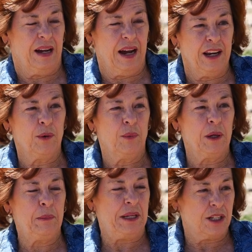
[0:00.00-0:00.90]
I don't want
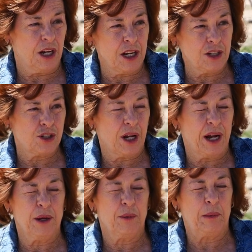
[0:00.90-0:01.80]
to be touched.
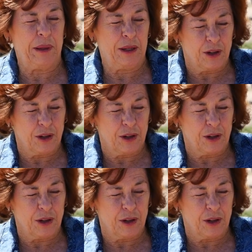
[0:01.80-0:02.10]
I don't want to be